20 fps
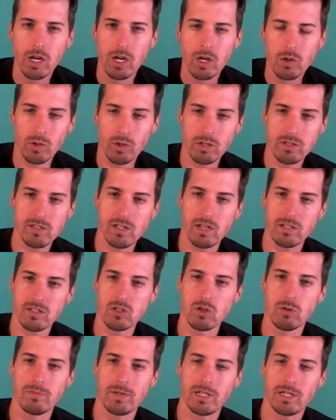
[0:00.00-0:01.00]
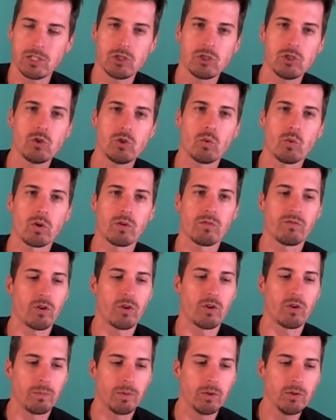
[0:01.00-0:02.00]
where it's not so much your
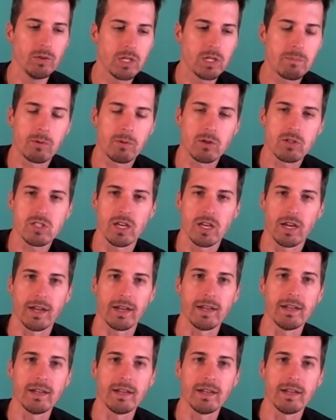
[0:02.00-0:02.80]
vulnerability per se,